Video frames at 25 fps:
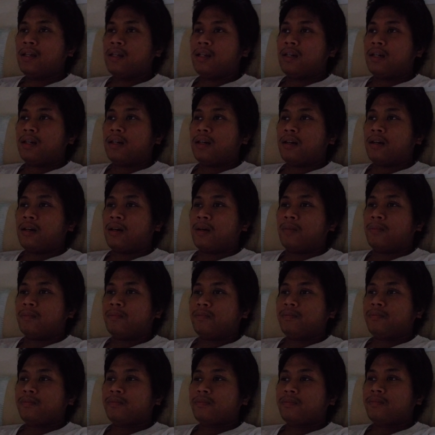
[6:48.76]
Um,
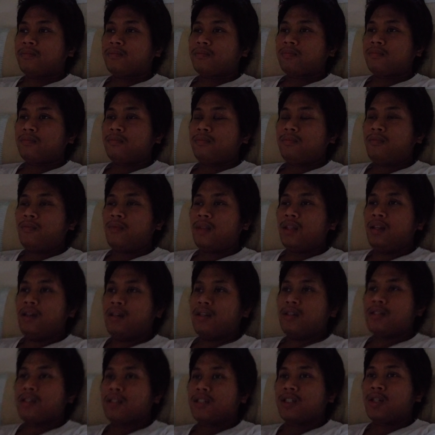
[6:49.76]

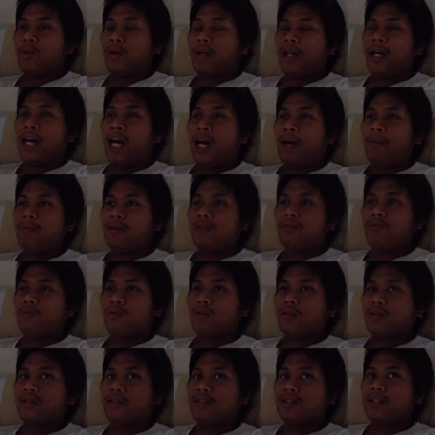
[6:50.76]
so what happened
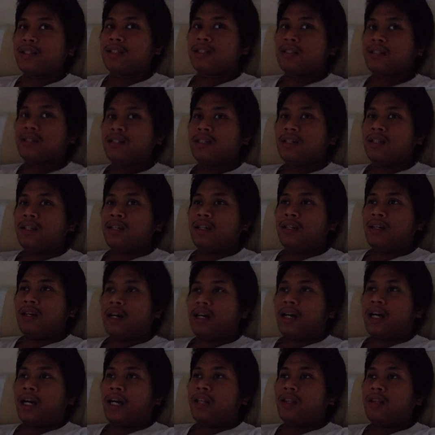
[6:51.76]
was
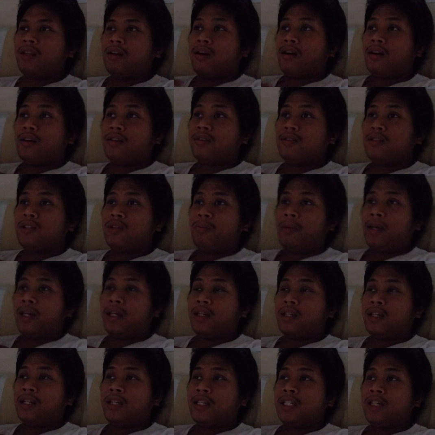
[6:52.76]
I thought to make it
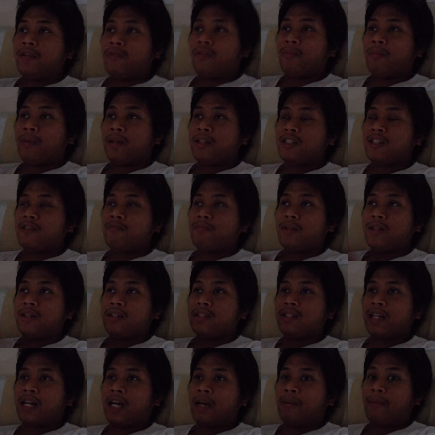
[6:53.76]
easy for myself because
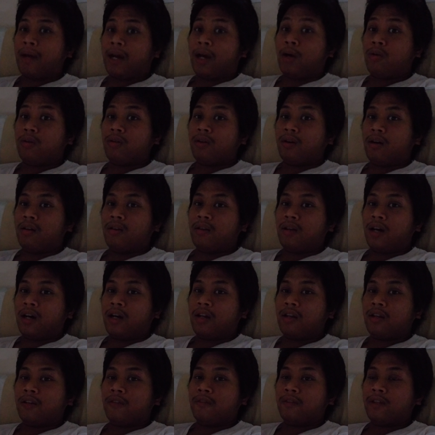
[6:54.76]
like I'm out a lot
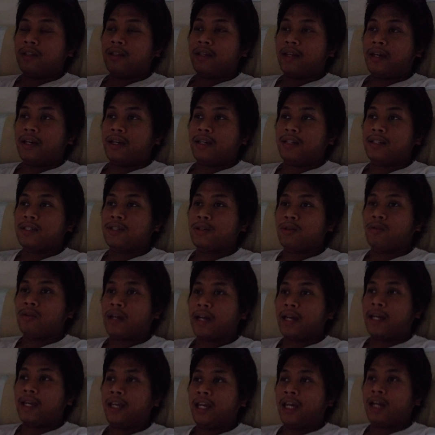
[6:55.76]
of the day, so like I
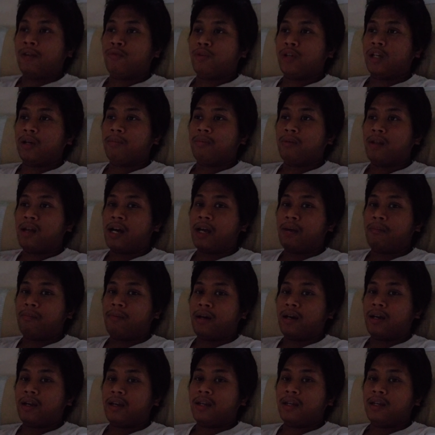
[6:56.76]
can't reapply
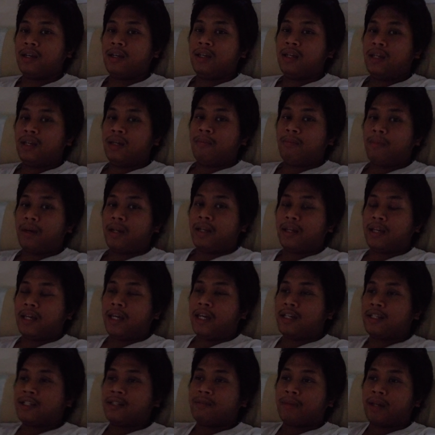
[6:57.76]
my
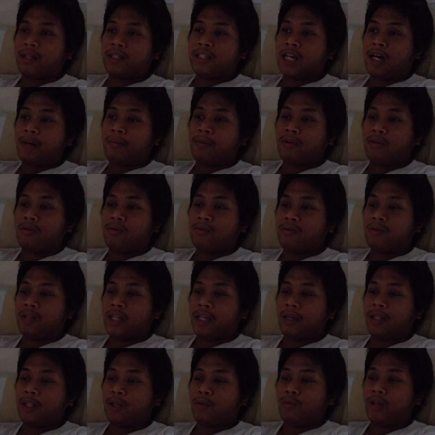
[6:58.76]
medication, my topical
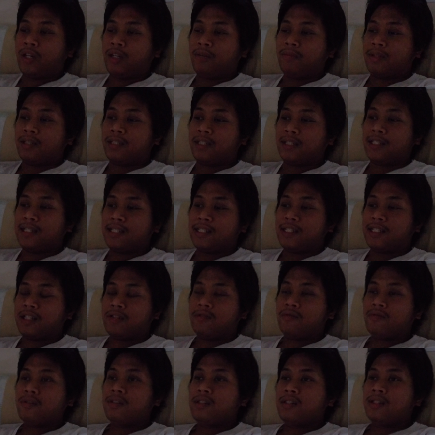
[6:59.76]
like the ointments and stuff.
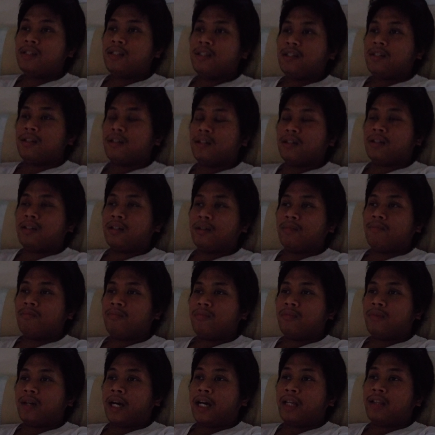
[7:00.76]

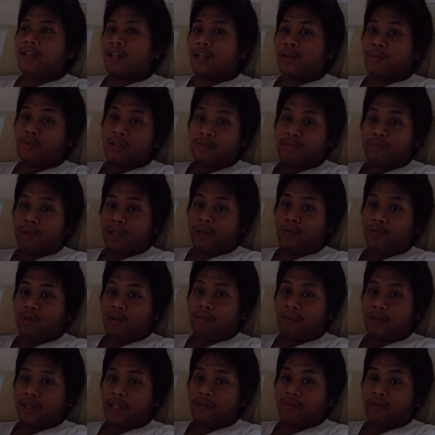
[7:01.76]
I thought I would just bring it with me
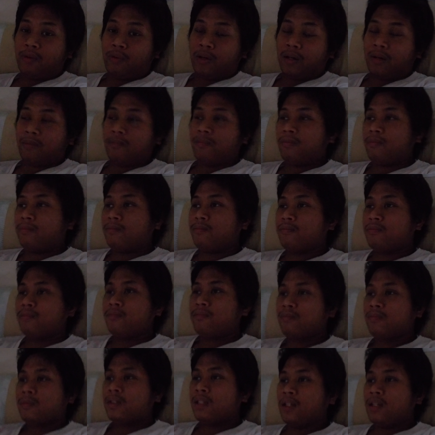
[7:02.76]
everywhere.
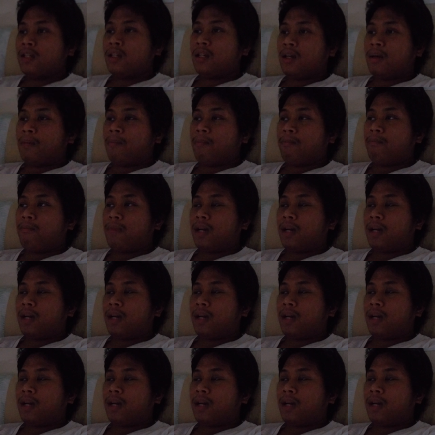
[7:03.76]
My